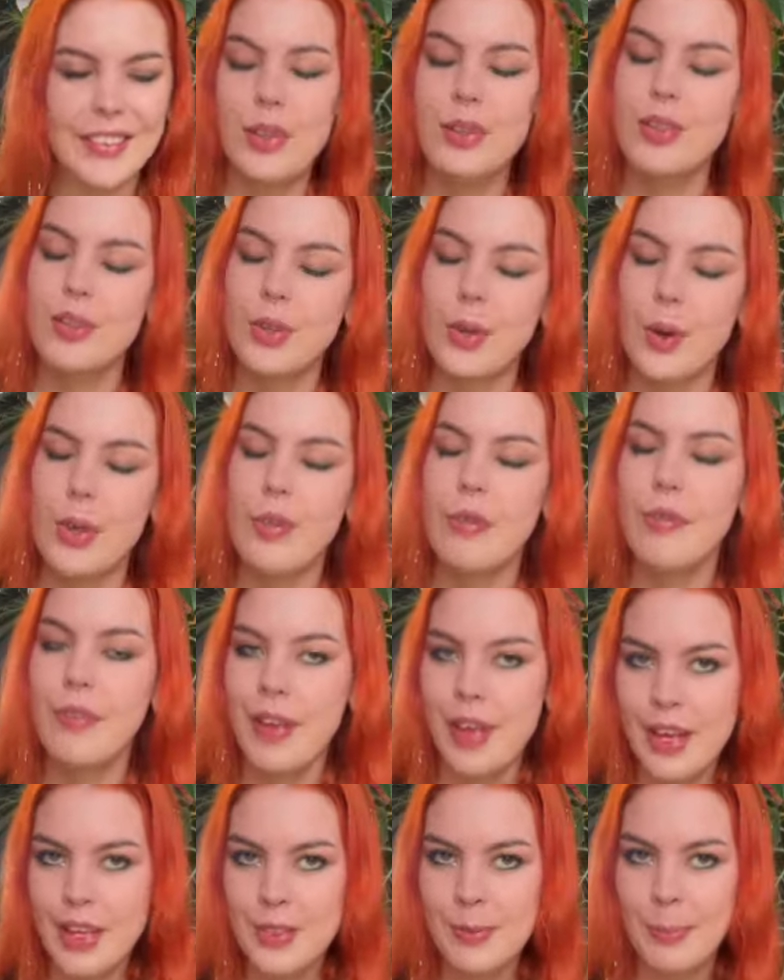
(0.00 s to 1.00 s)
So the
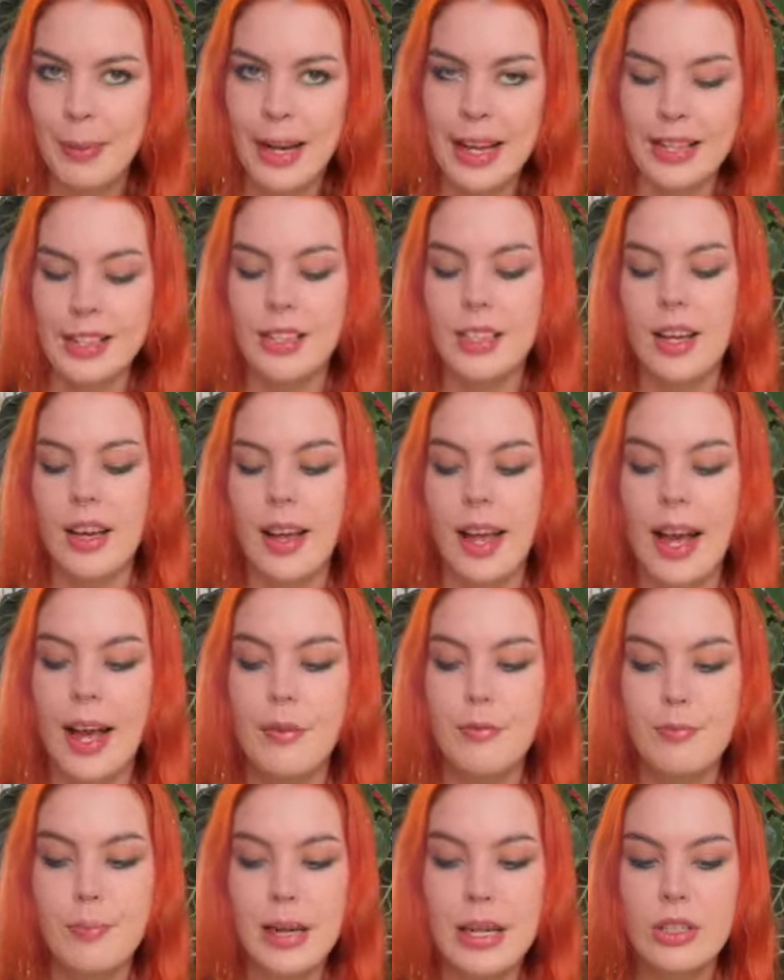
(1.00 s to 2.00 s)
first plant I
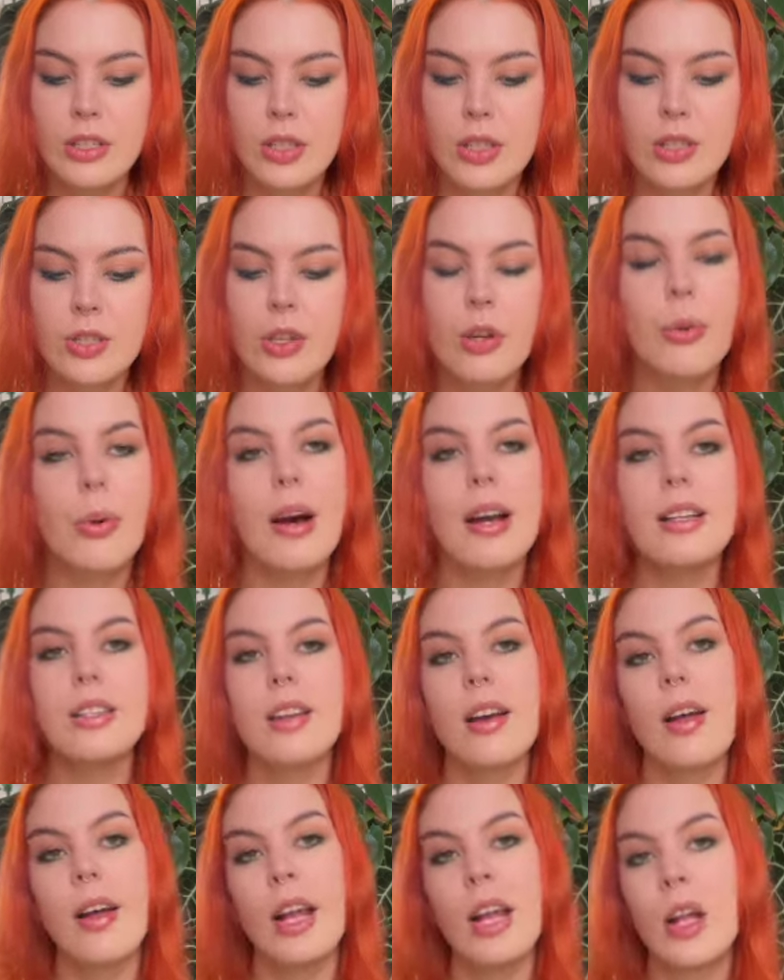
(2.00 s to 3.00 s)
have mentioned quite
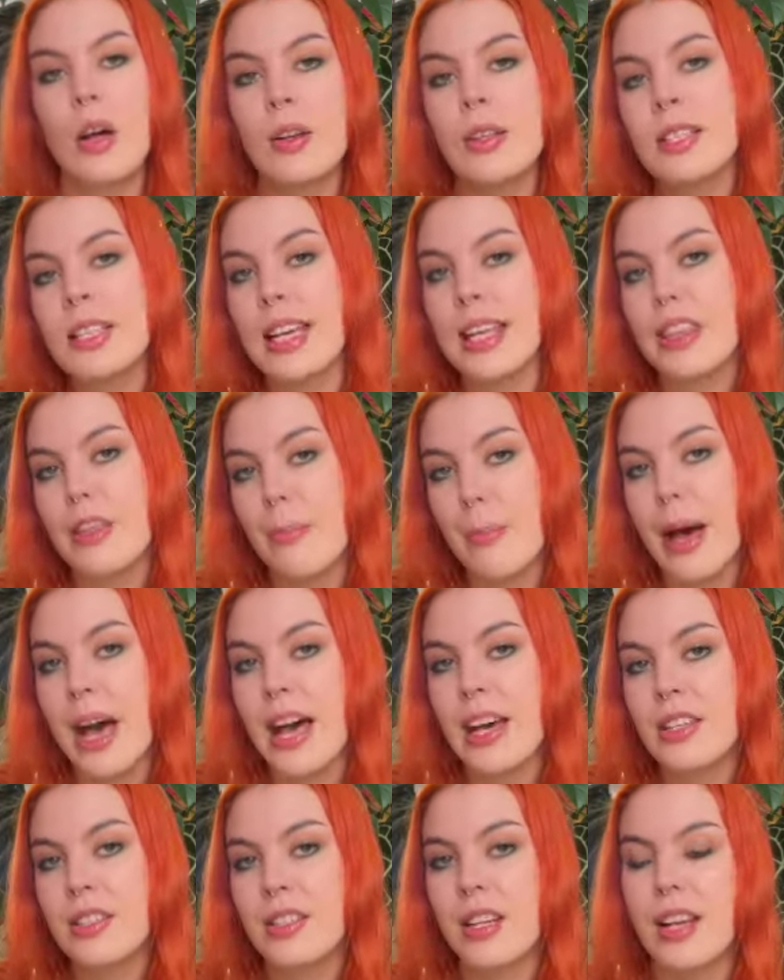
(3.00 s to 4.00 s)
a lot in the
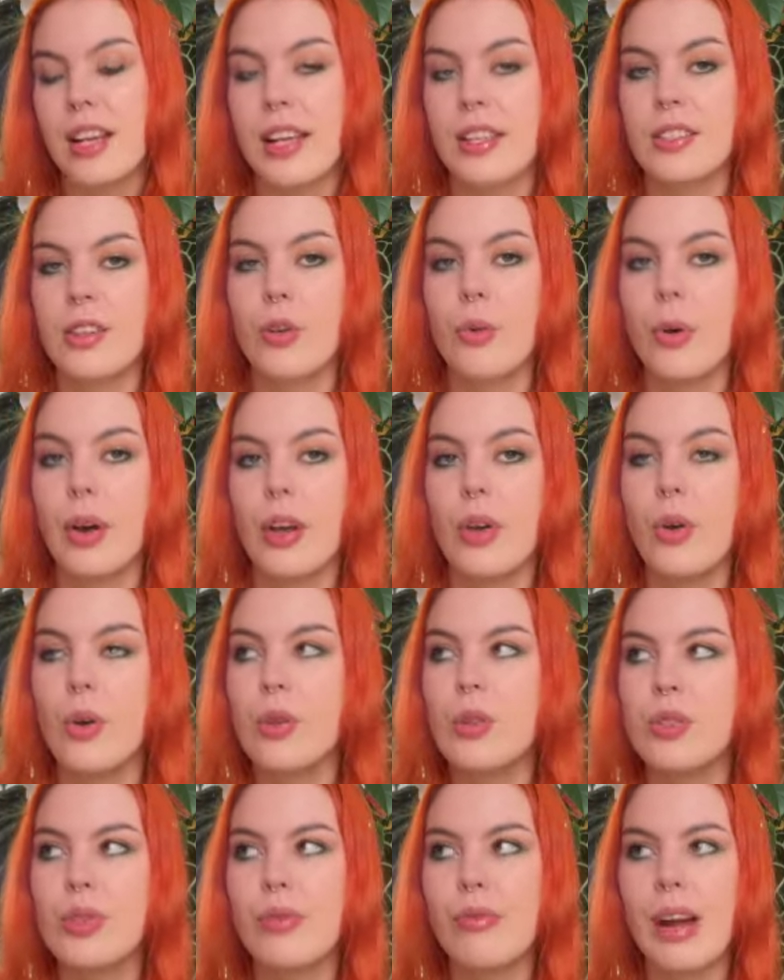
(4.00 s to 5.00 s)
past as a quite
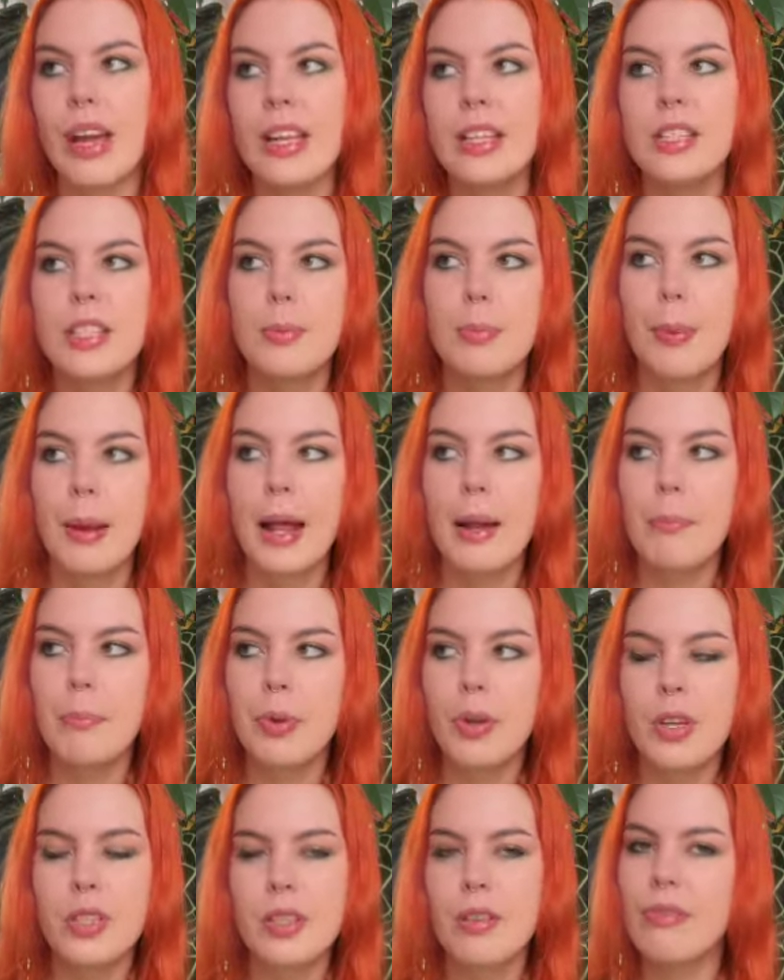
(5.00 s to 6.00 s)
underrated plant
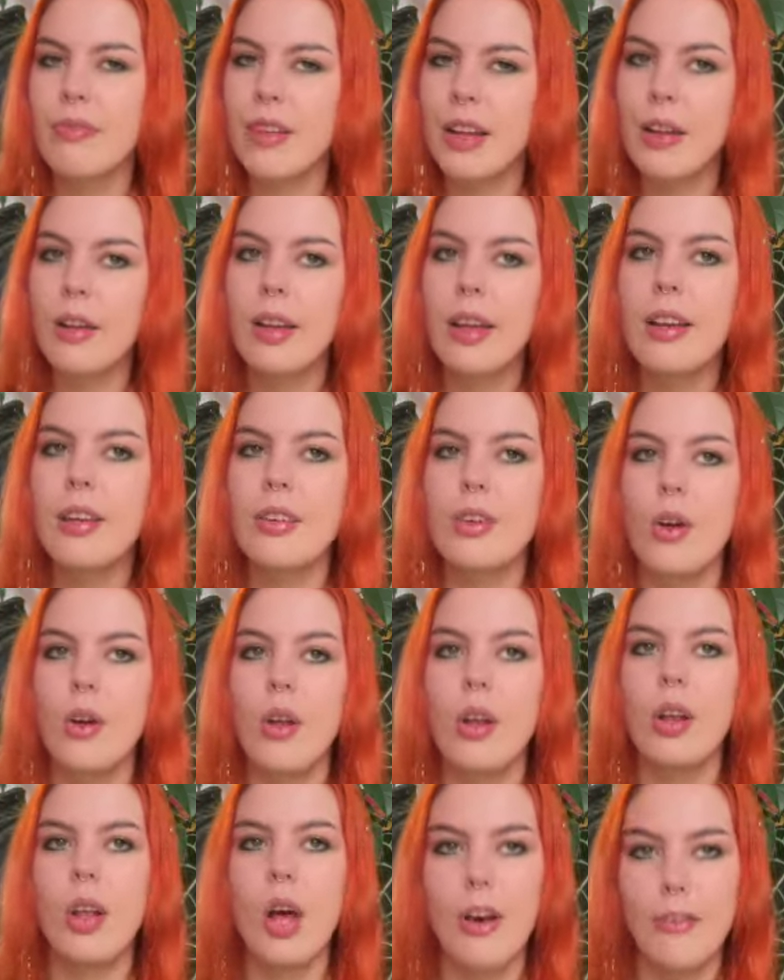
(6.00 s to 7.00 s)
because I feel like not a
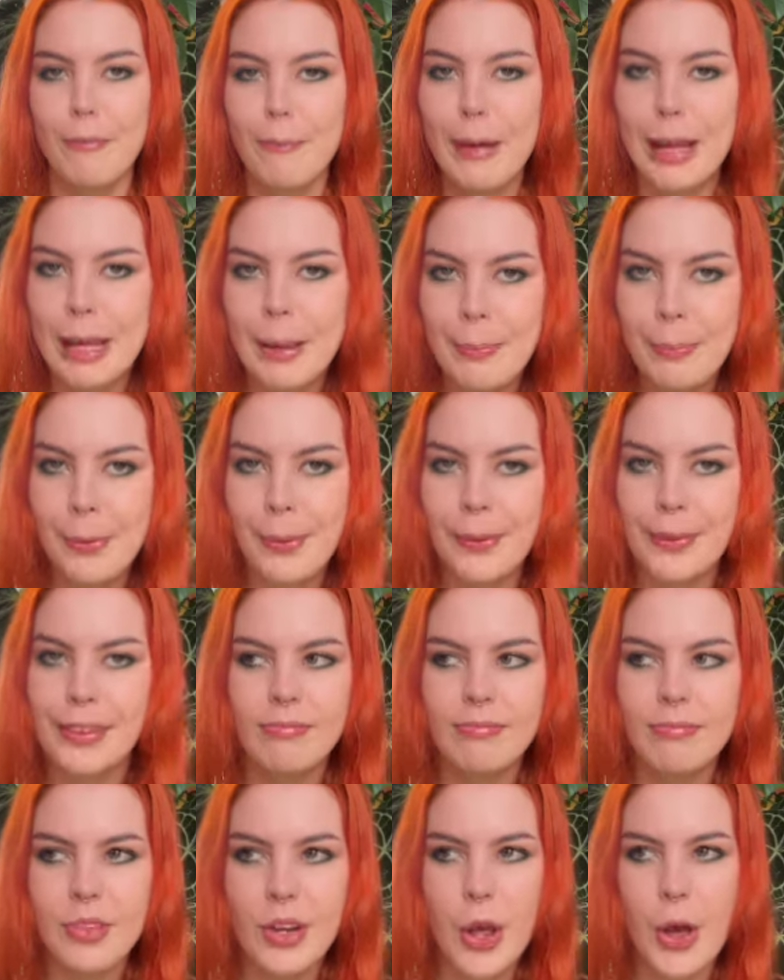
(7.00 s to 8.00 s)
lot of people
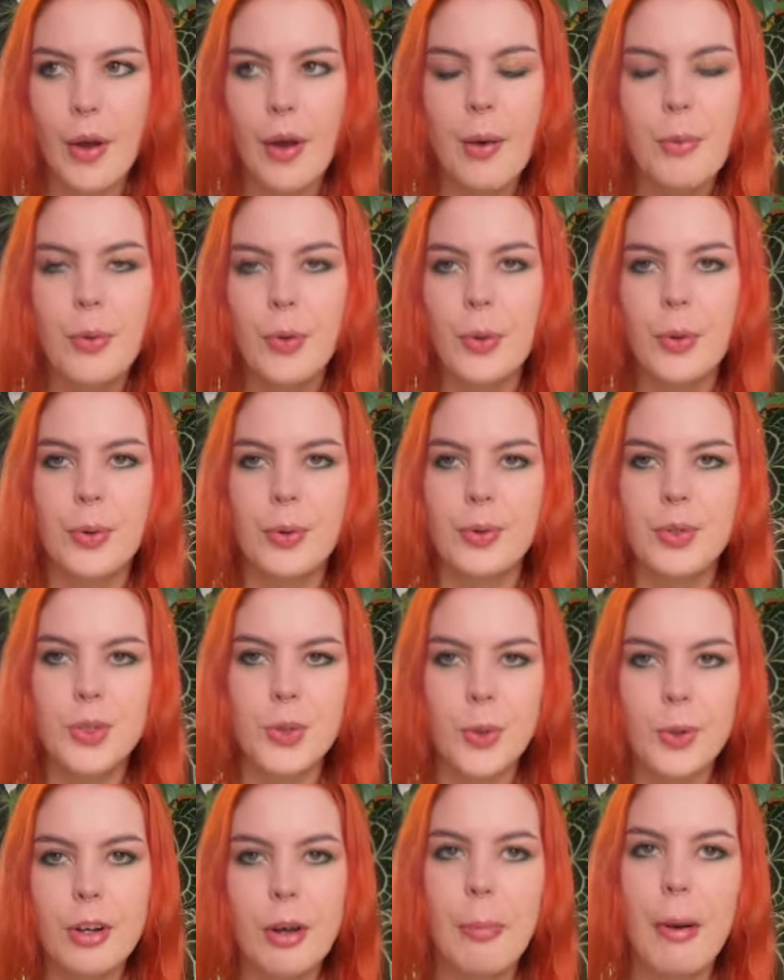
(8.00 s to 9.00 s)
know or
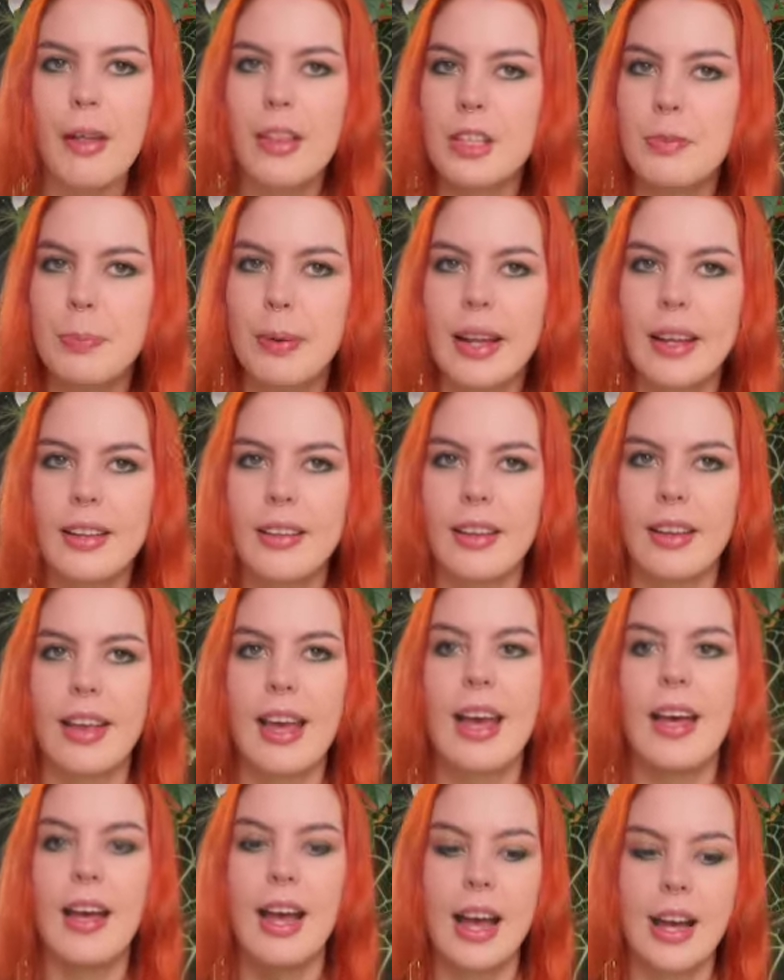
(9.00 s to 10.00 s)
talk about this plant like
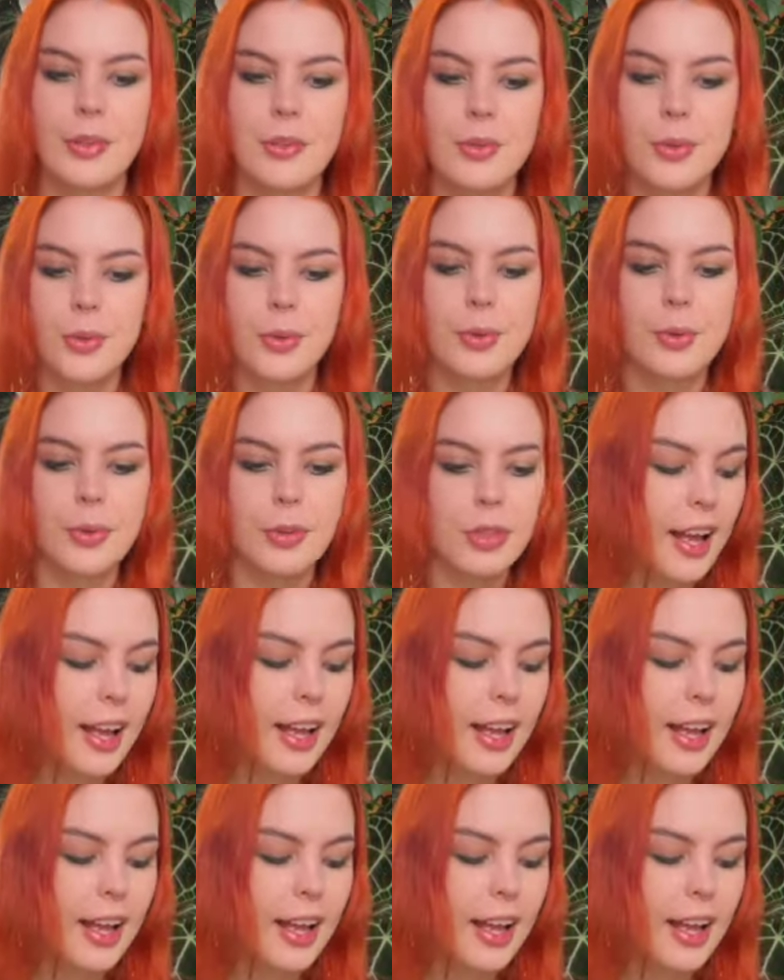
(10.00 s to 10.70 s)
at all.